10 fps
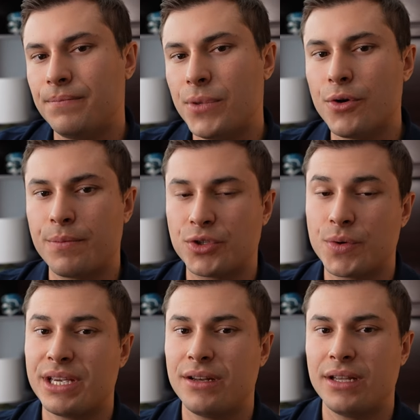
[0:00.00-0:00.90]
both
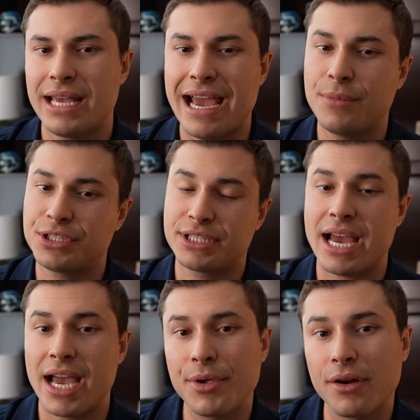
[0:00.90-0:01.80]
between how much
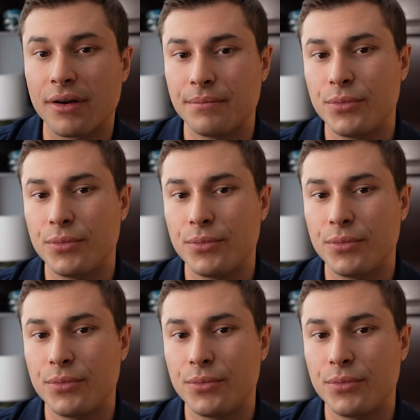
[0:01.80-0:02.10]
time you're